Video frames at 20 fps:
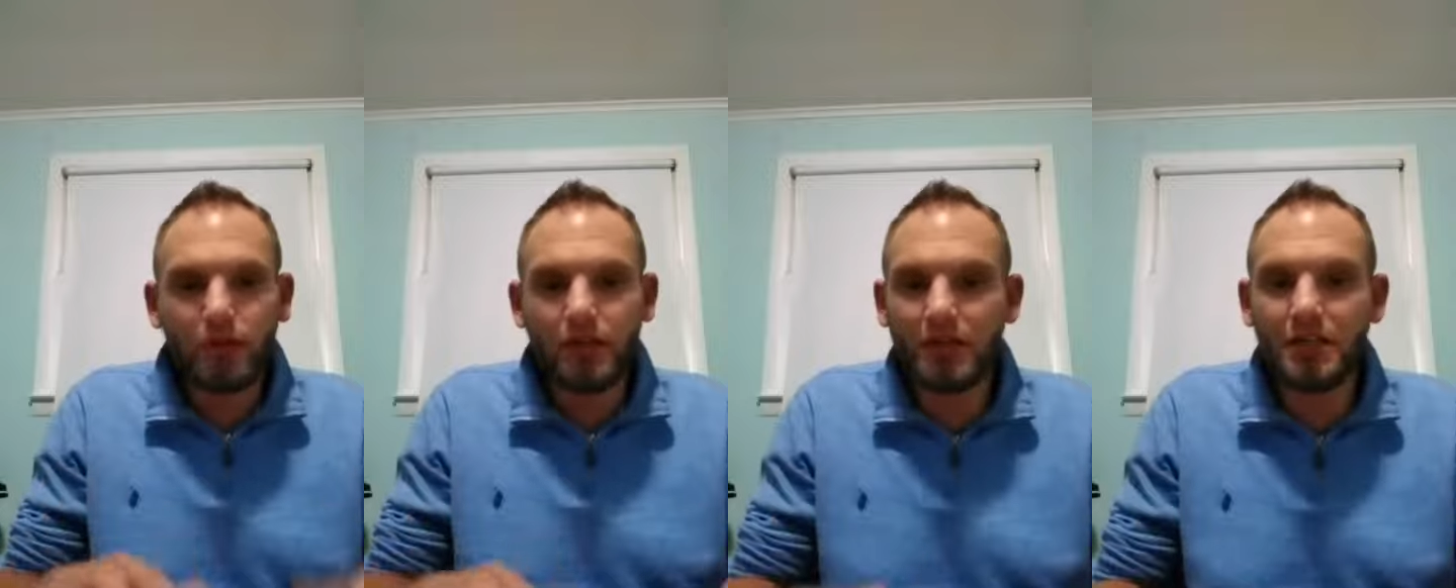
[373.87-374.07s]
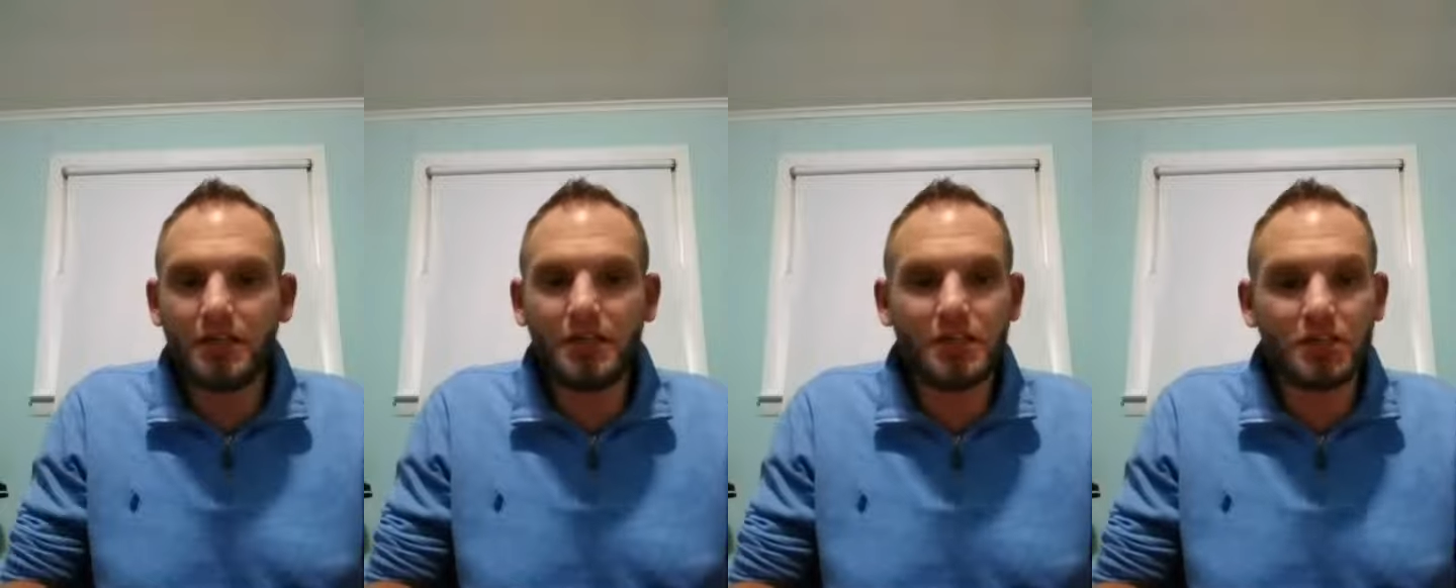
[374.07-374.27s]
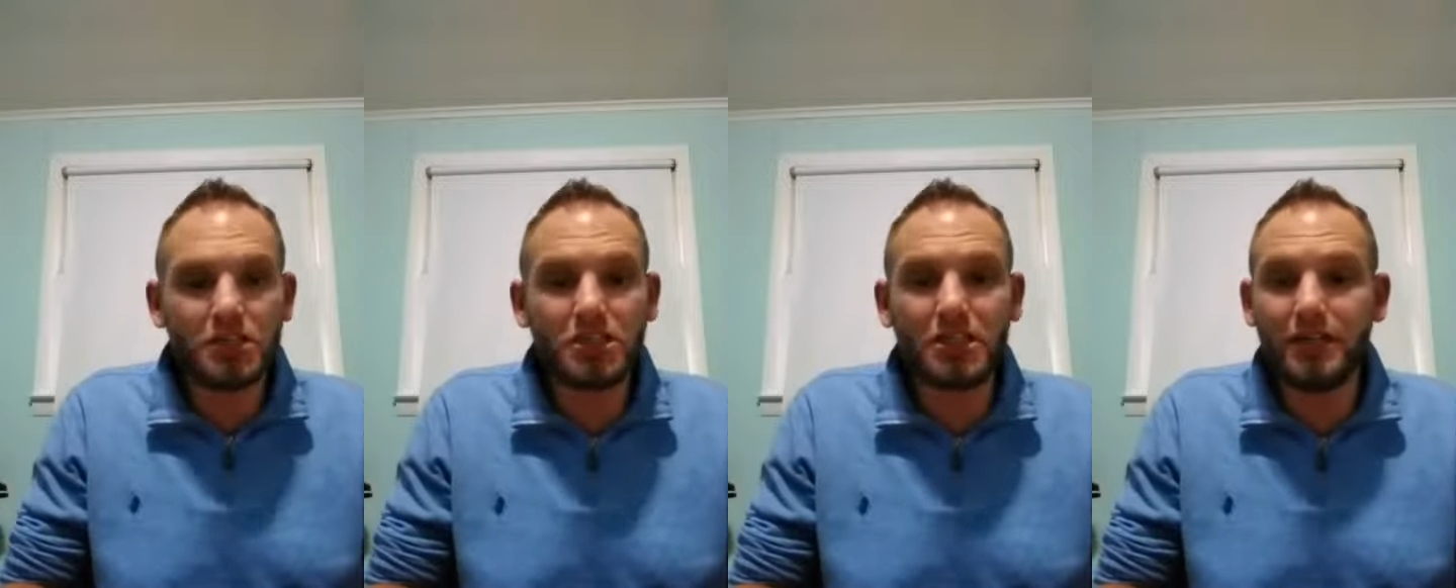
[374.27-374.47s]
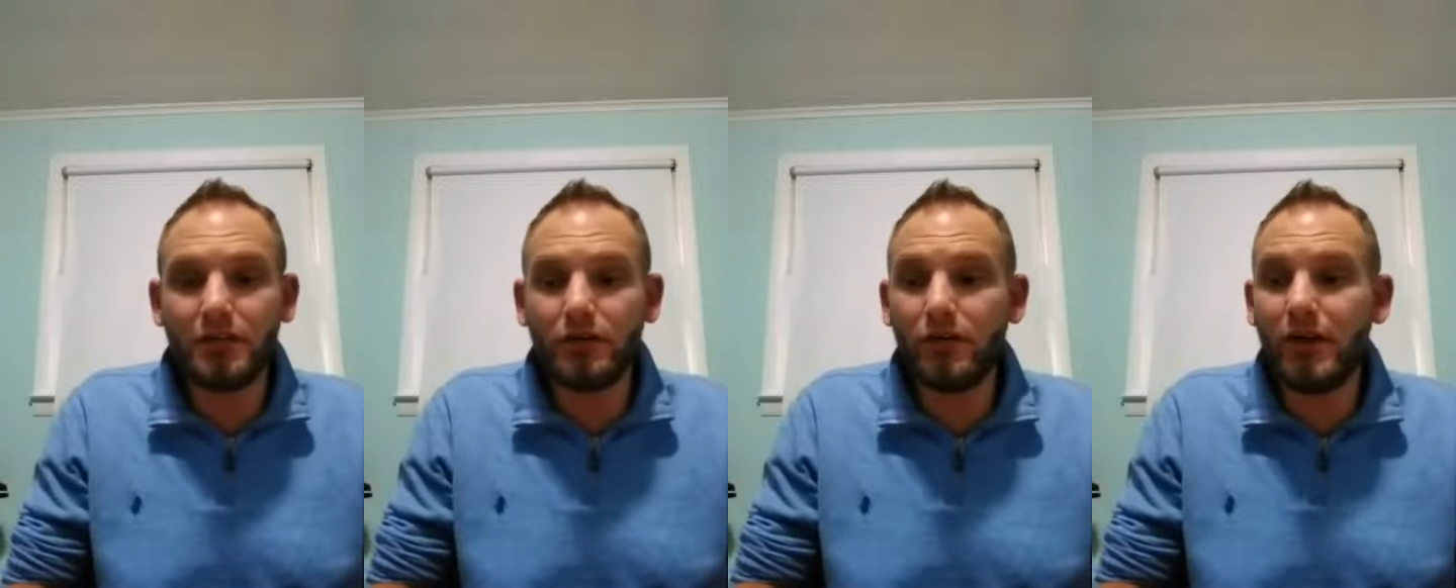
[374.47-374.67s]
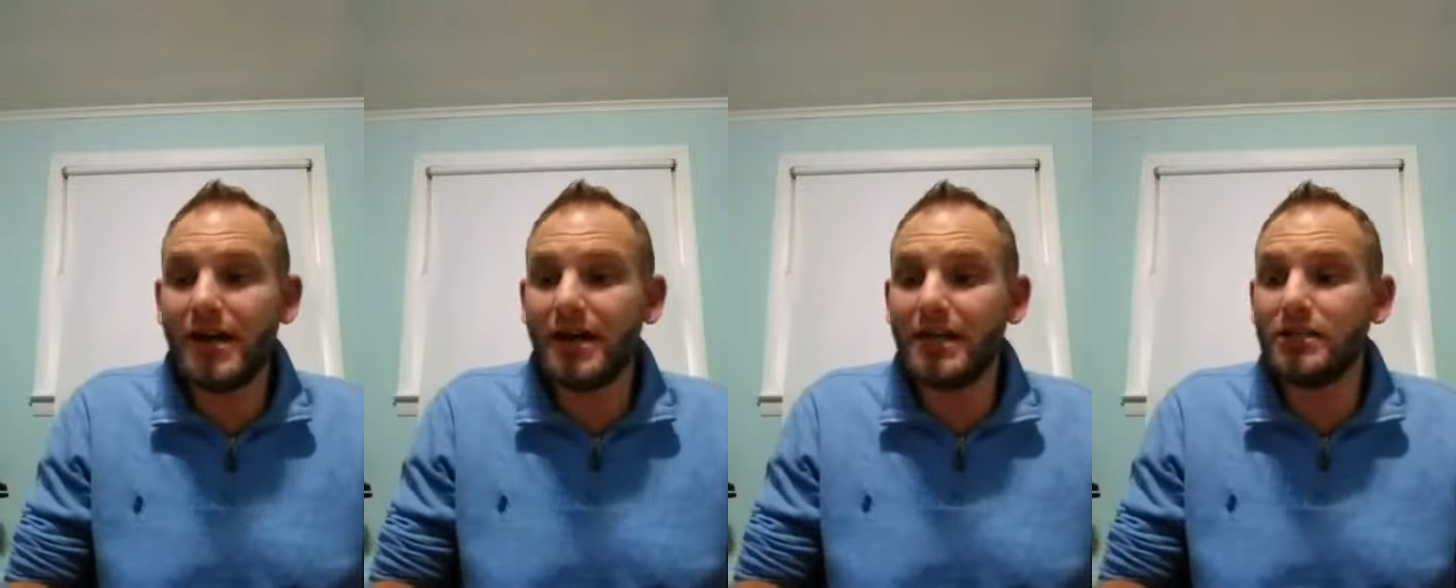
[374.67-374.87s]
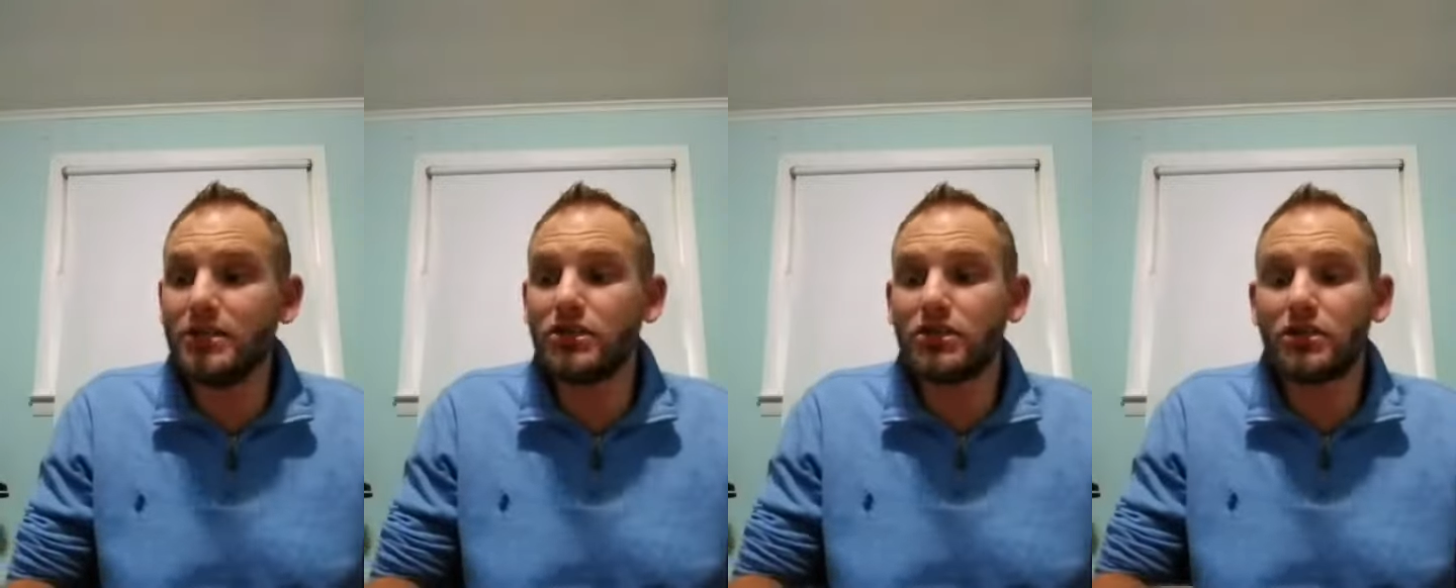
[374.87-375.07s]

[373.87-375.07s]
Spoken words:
conditioning the lane